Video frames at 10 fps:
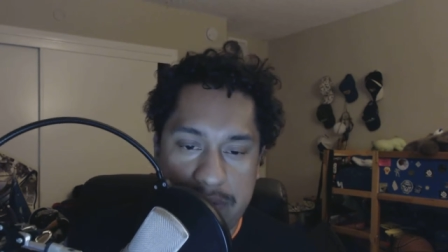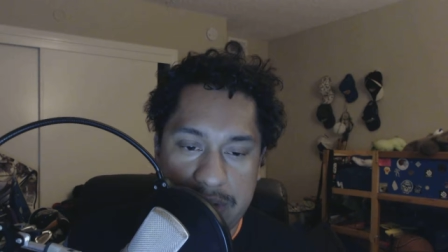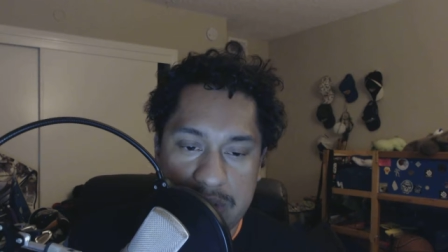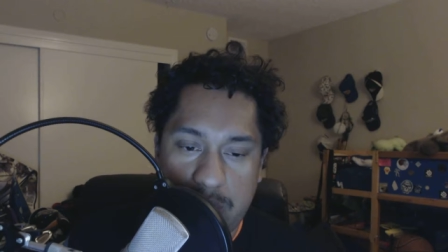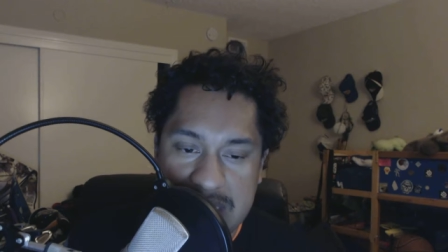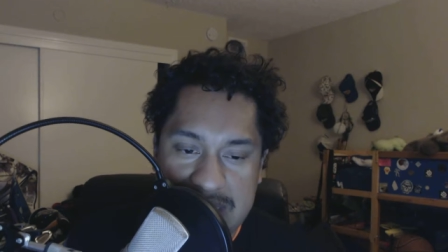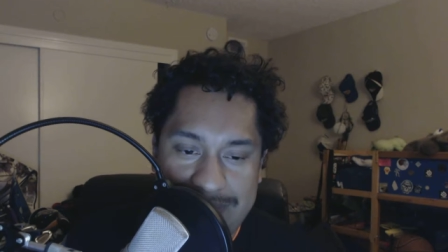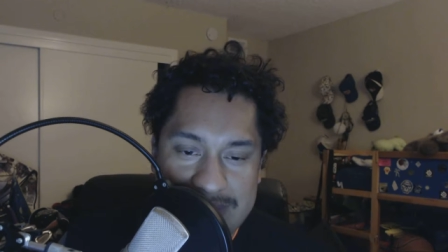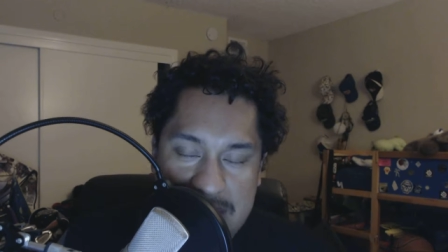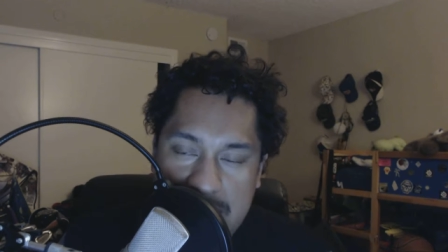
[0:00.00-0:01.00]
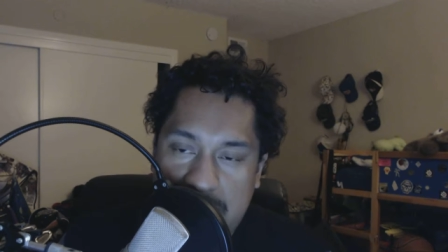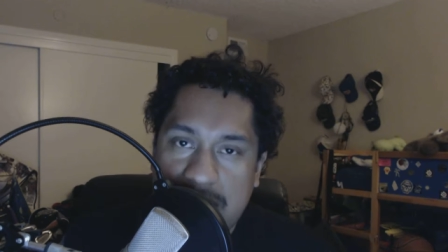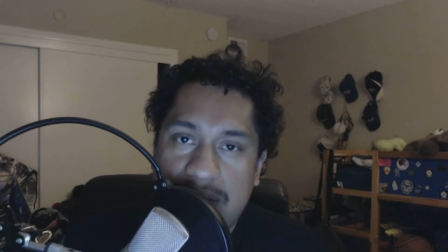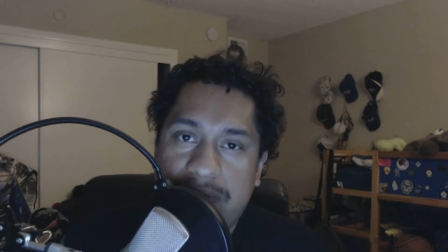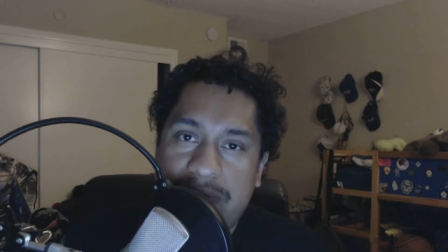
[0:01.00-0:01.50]
of the twenty seventeen
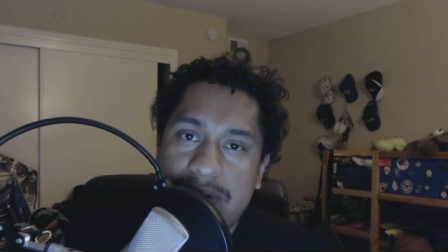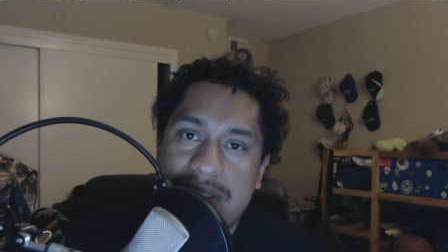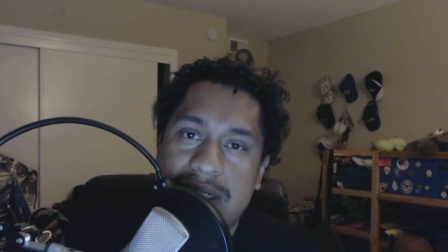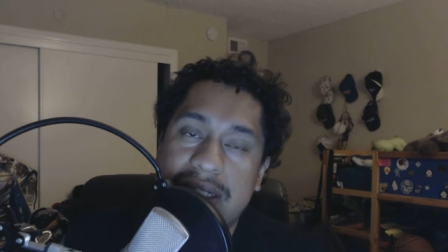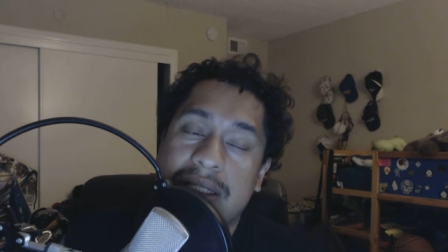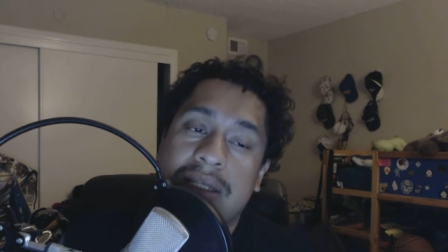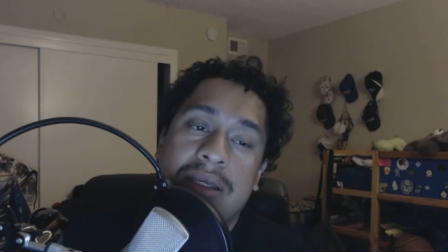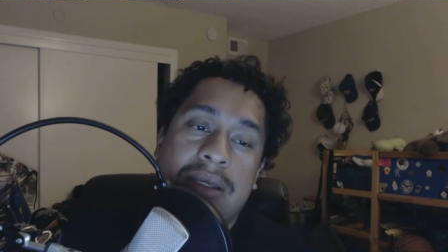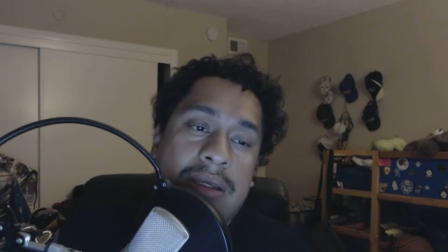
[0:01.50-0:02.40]
N F L season.